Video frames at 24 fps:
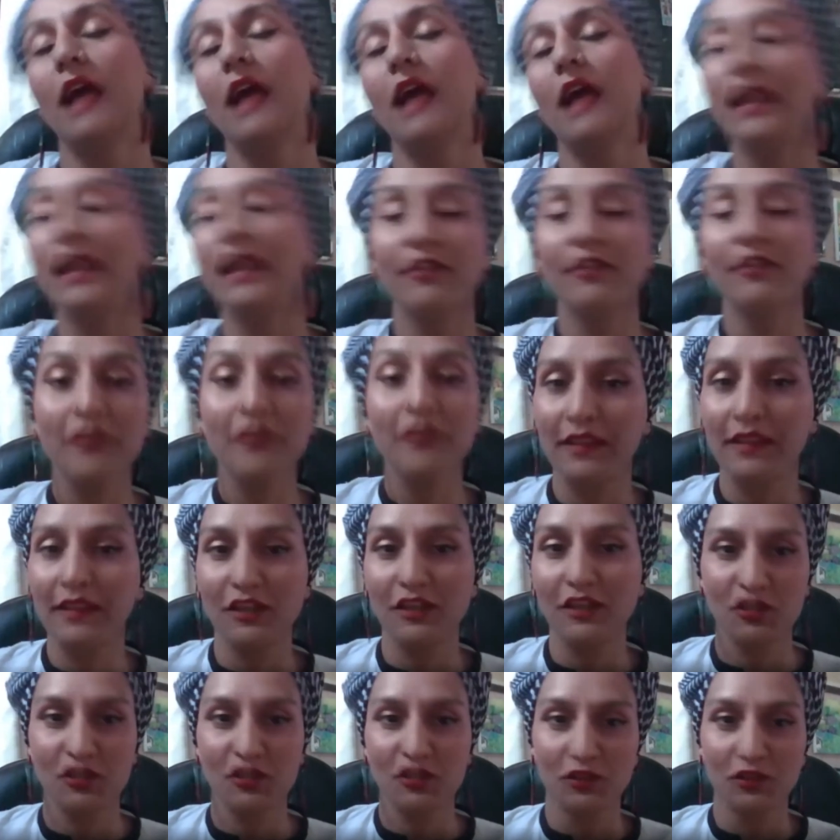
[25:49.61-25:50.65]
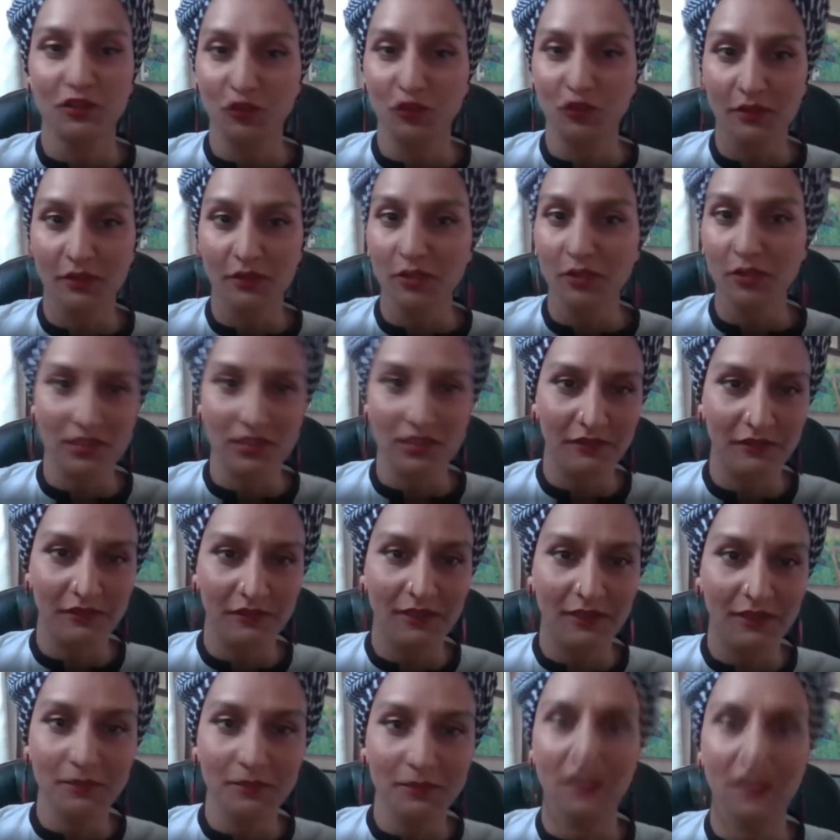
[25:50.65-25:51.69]
i never think i should do commercial
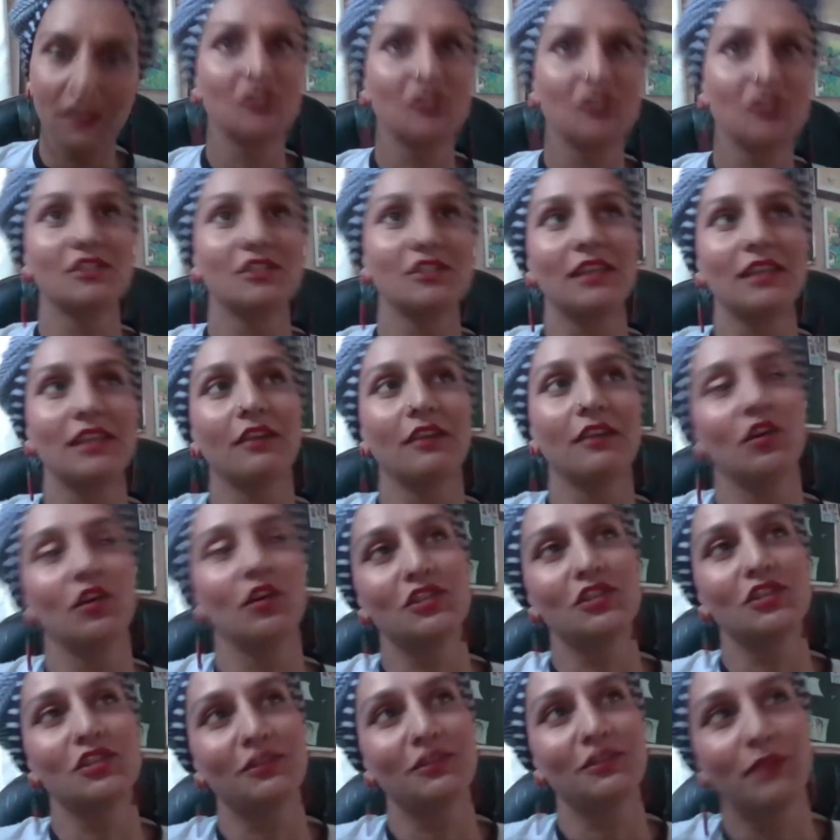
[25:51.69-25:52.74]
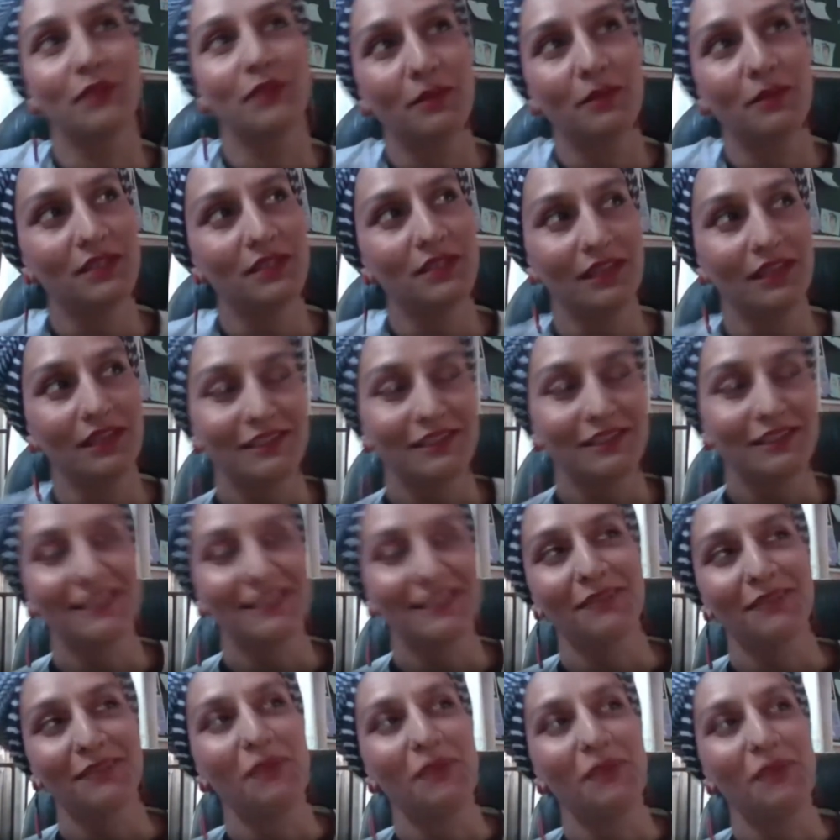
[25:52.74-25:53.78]
films i just think oh i should have become a dentist
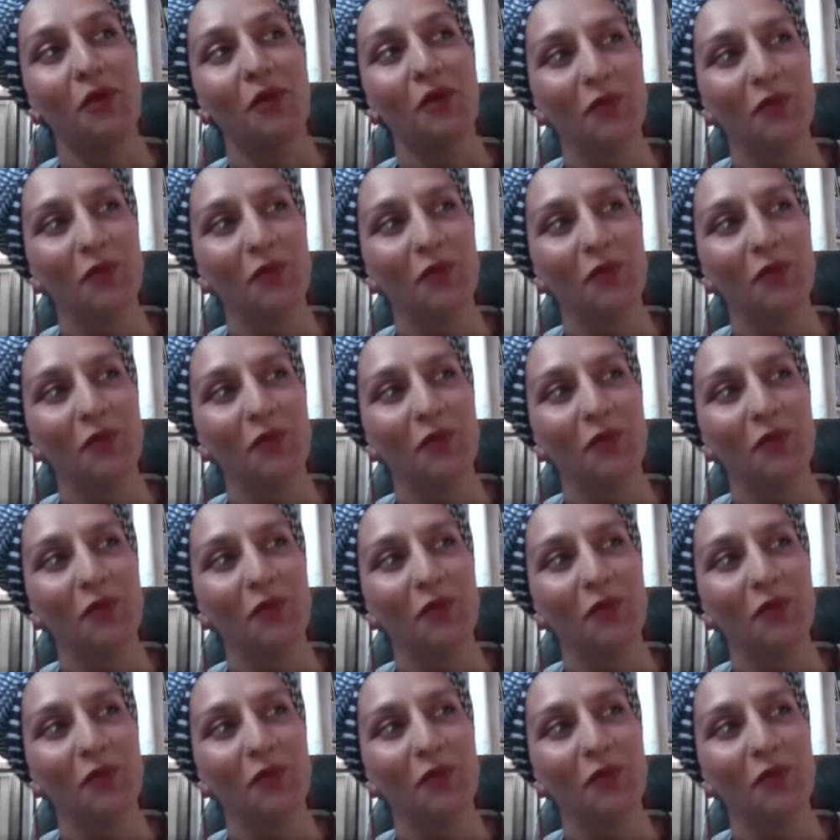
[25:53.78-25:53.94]
like my mom